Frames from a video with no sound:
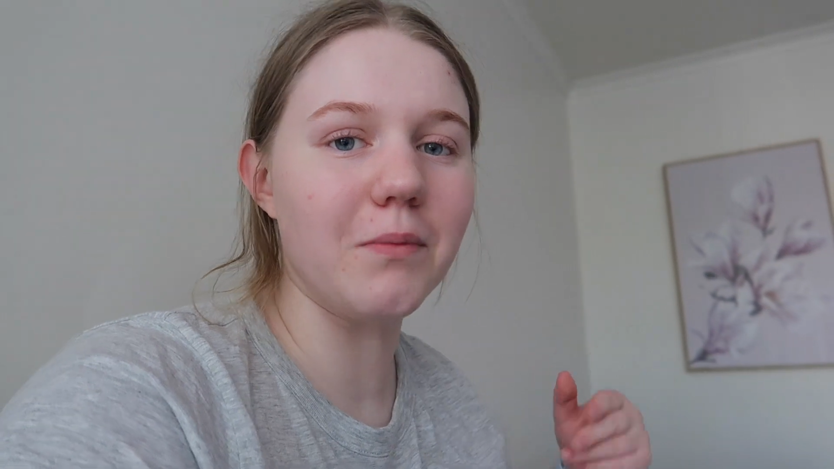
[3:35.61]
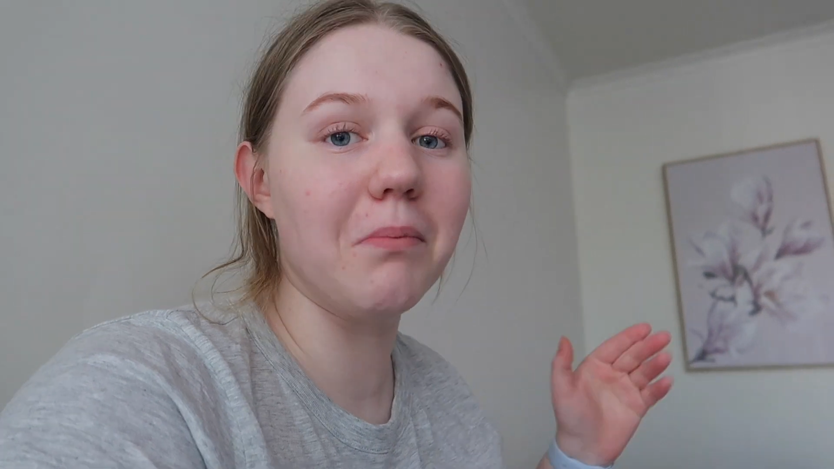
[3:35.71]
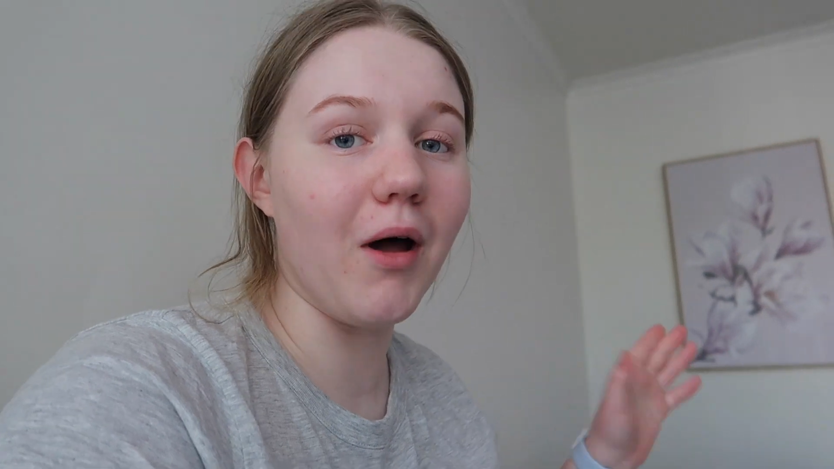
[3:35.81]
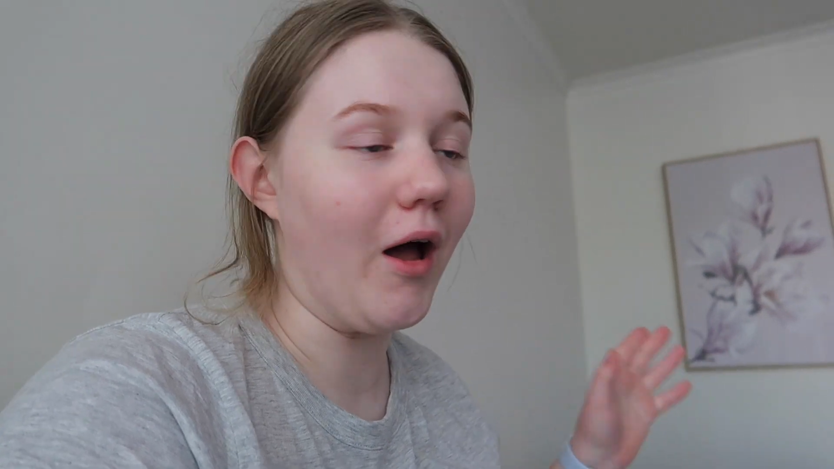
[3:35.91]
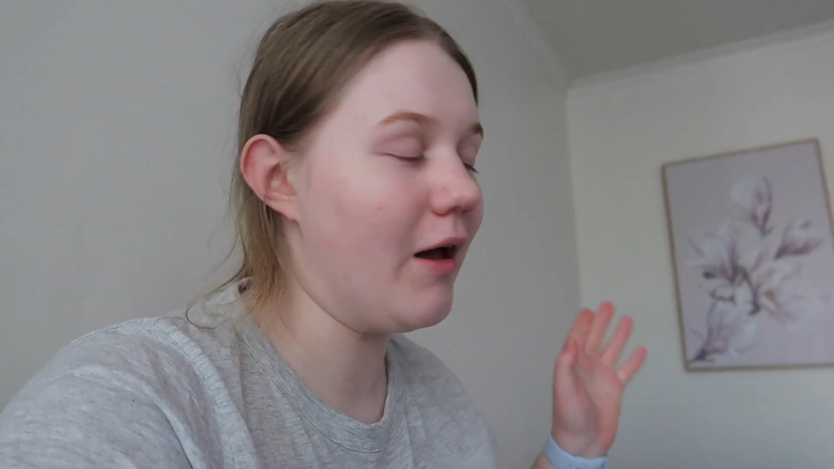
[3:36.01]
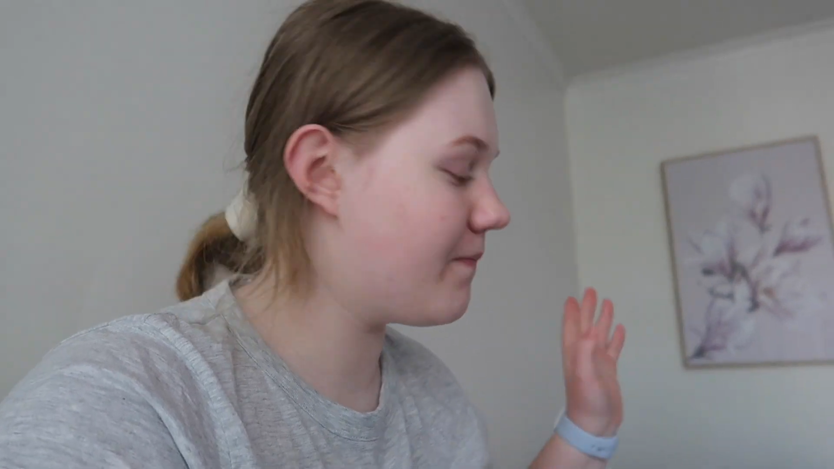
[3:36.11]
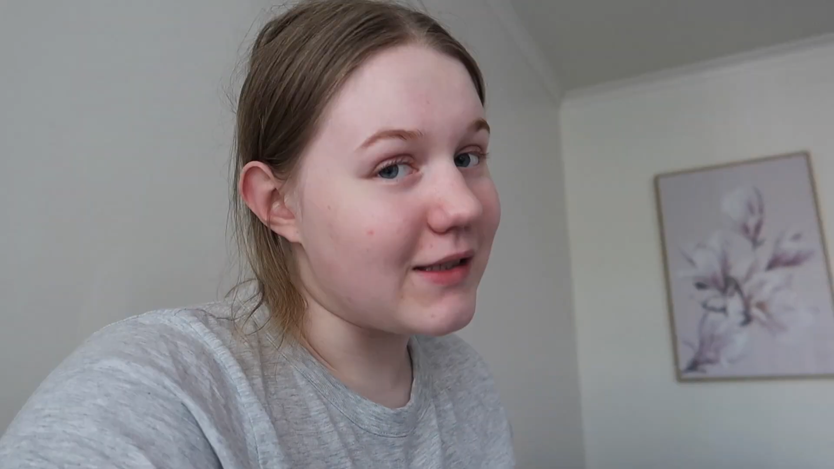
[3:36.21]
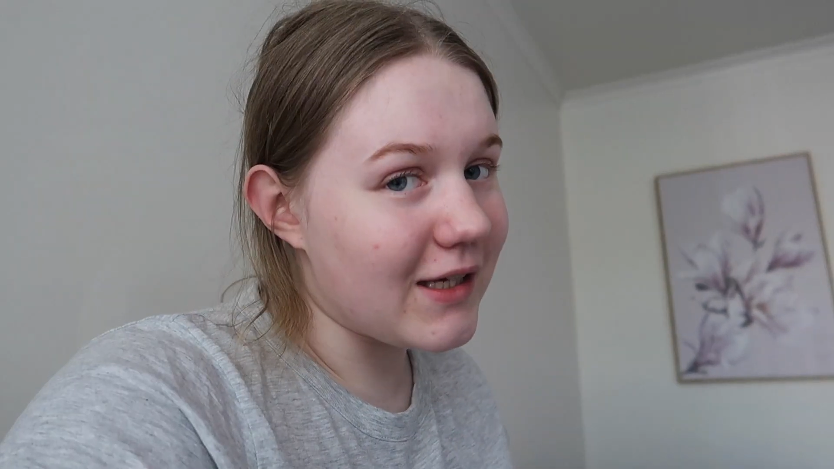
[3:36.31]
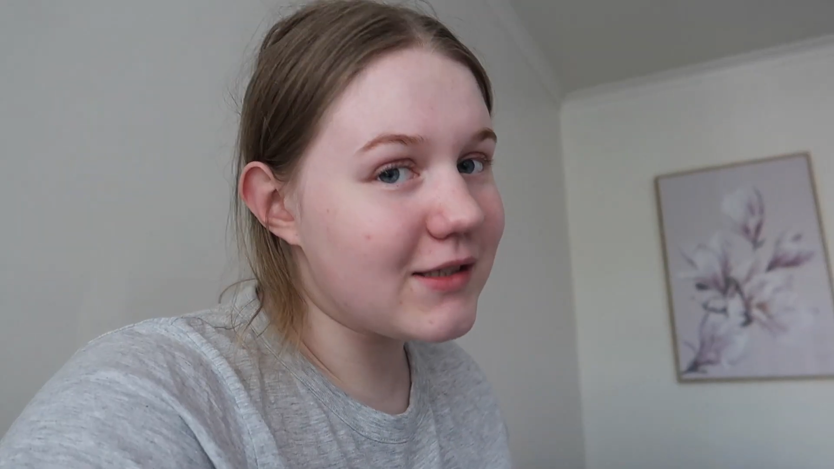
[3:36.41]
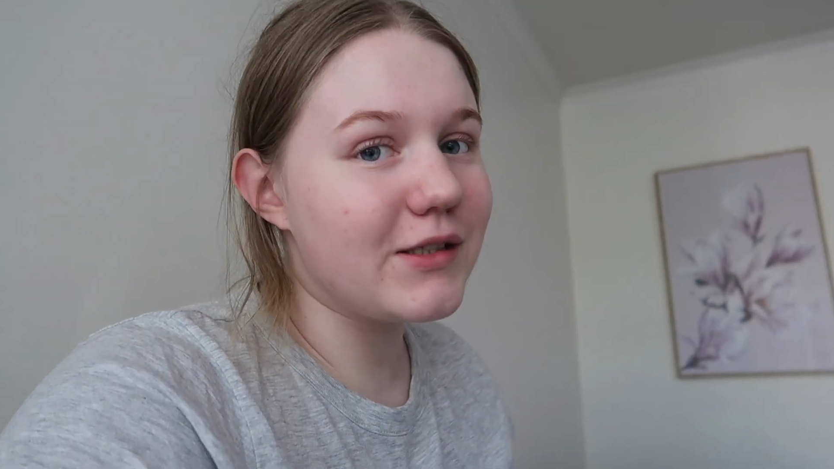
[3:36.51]
But
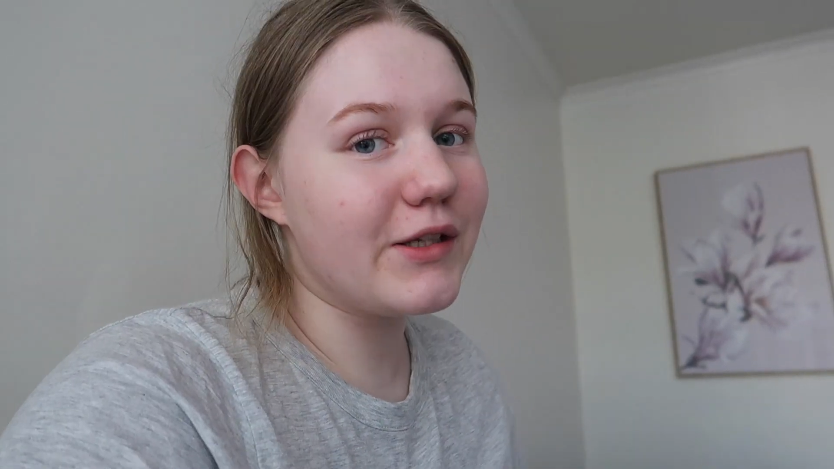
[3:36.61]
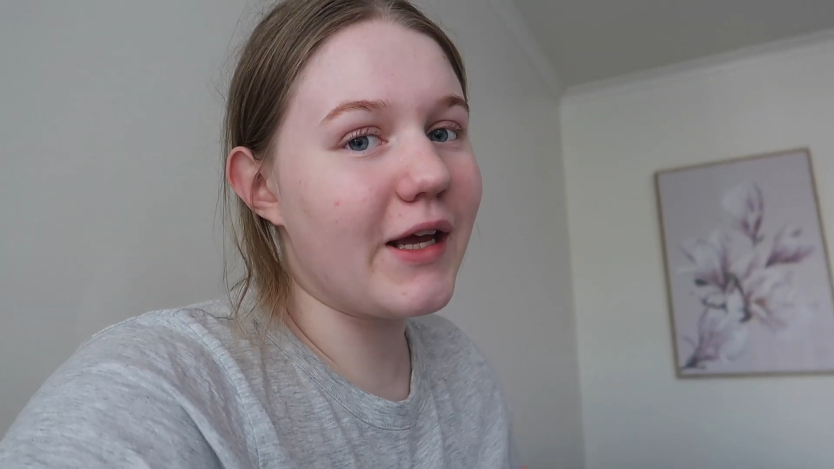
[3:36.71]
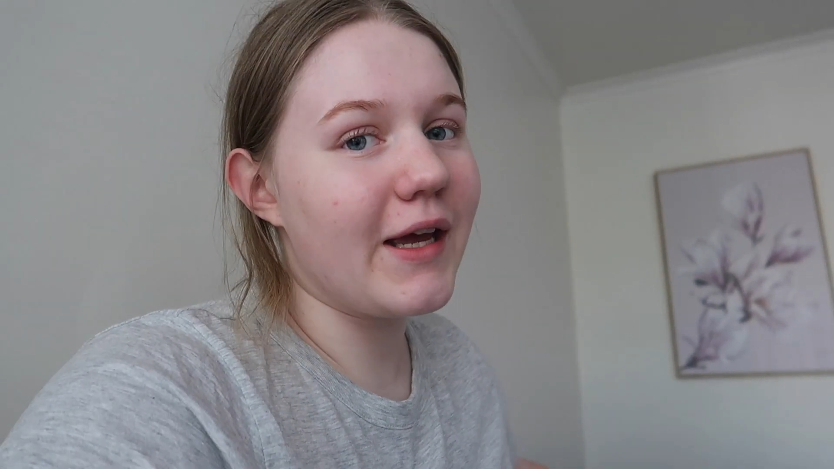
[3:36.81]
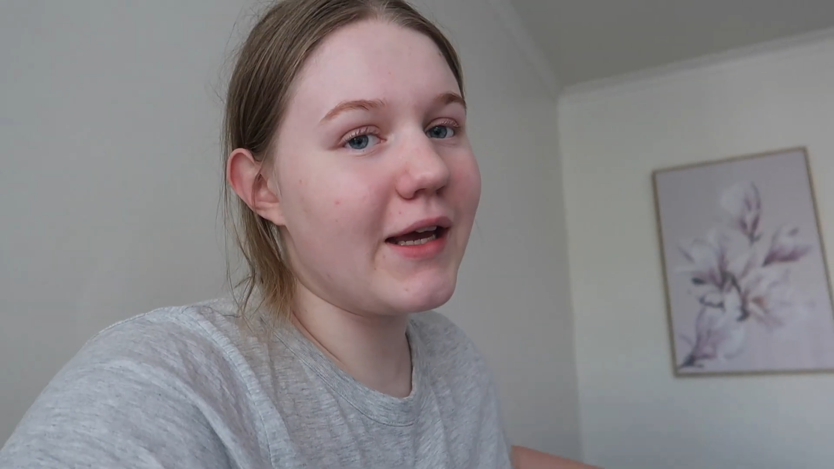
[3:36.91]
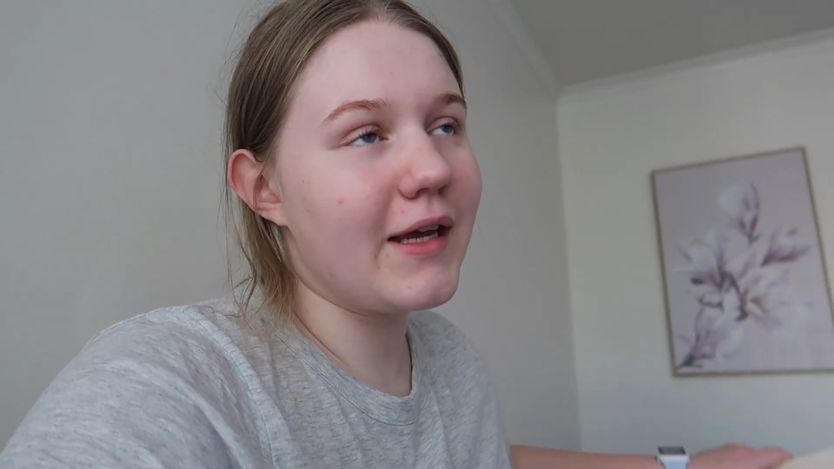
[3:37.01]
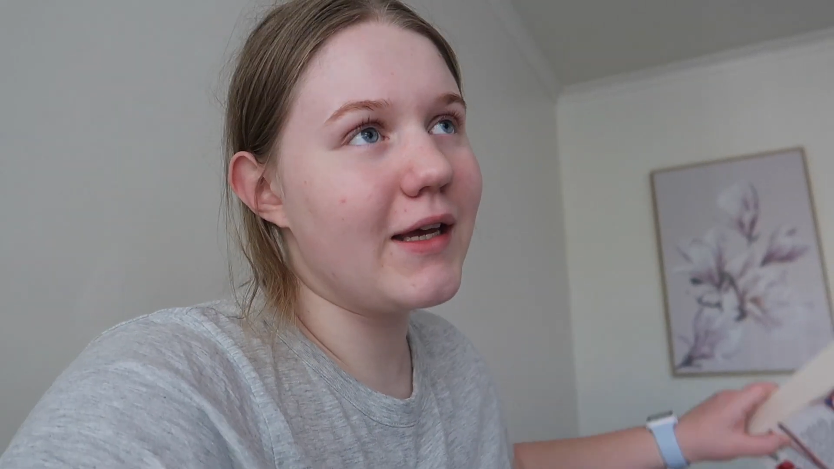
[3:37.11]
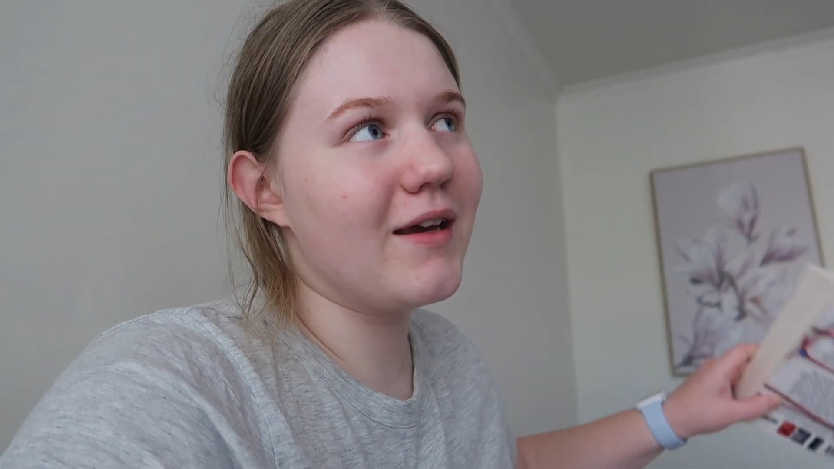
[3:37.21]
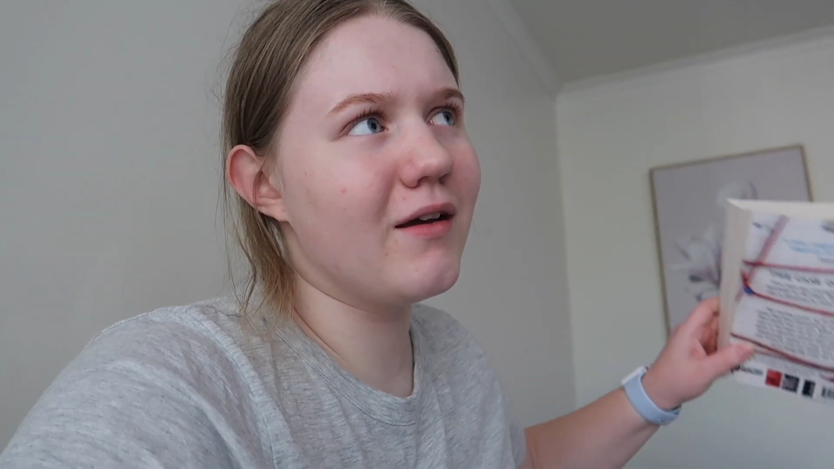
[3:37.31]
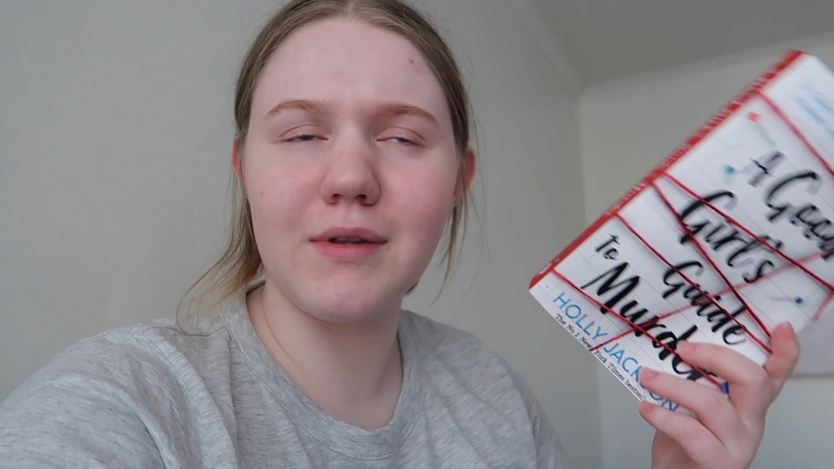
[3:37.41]
yesterday,